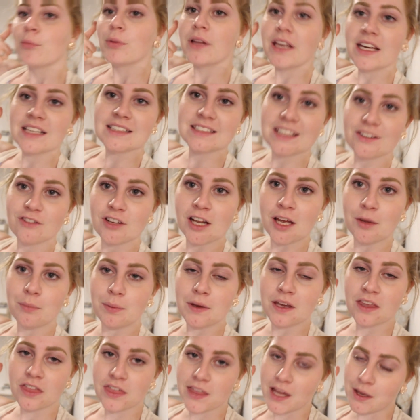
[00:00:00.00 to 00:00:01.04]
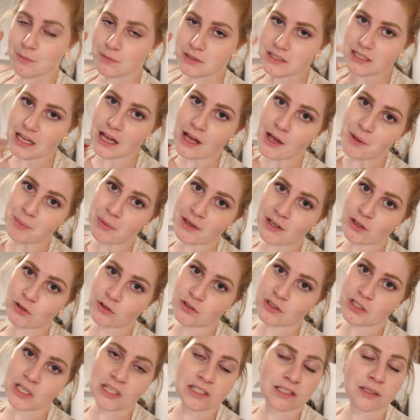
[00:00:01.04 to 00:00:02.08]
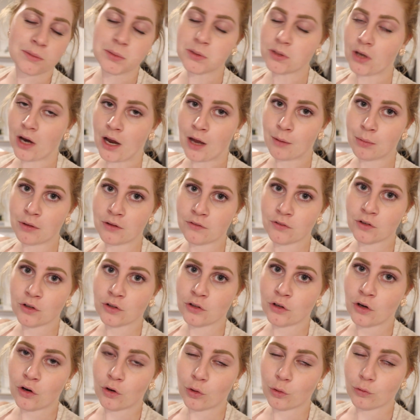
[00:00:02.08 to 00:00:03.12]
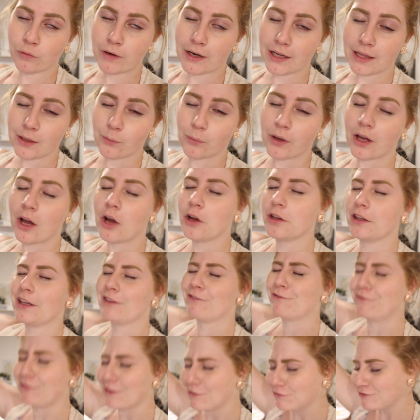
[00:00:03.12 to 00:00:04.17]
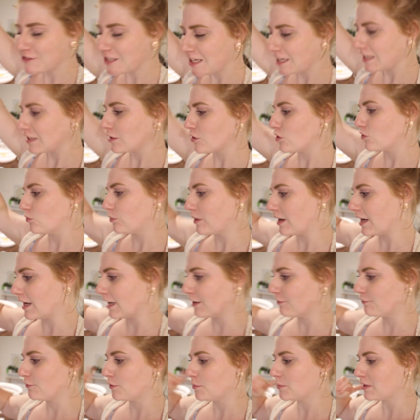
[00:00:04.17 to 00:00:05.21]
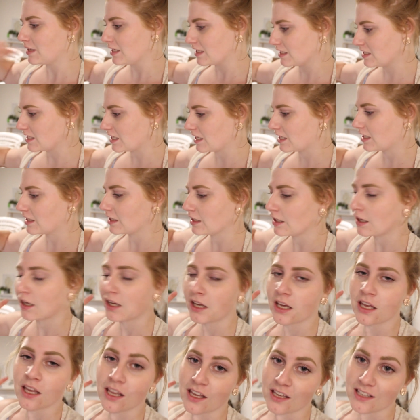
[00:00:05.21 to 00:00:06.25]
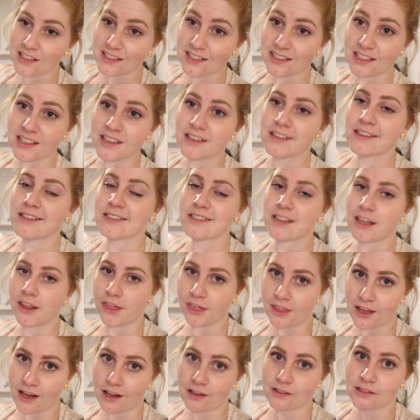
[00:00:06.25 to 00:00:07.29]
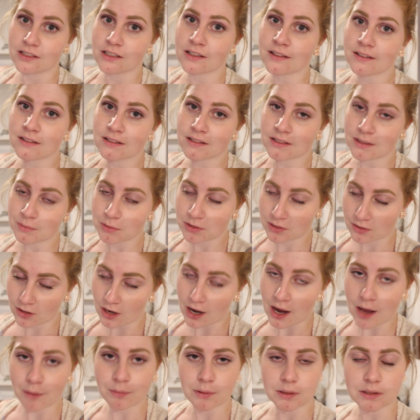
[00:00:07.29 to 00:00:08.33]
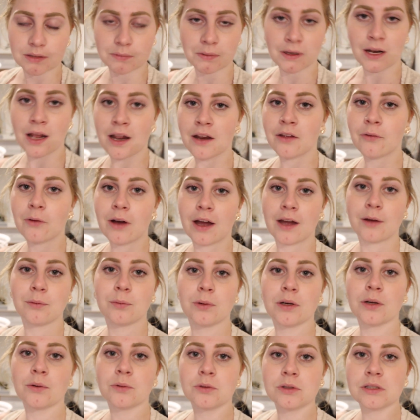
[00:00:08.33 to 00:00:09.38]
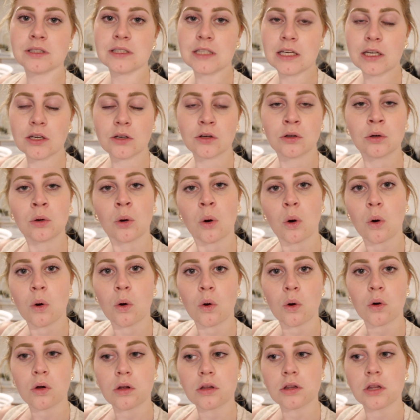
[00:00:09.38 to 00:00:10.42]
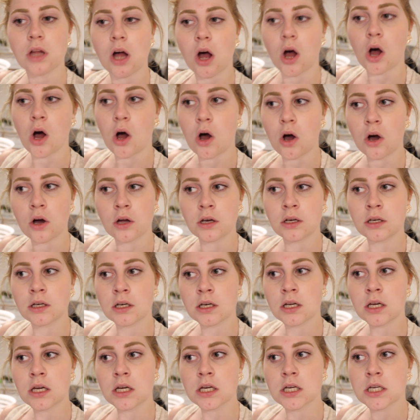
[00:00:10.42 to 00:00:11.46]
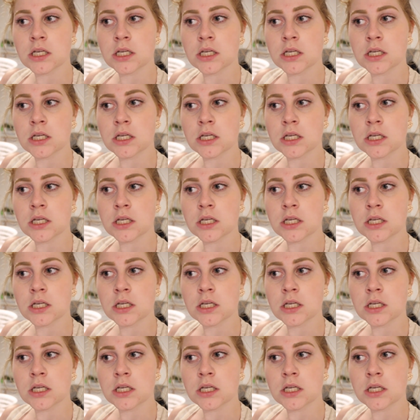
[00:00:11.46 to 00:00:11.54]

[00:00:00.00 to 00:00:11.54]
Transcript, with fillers: please give it a big thumbs up and also subscribe if you're not already we're only 15 away from hitting 6,000 subscribers but anyway we will see you all on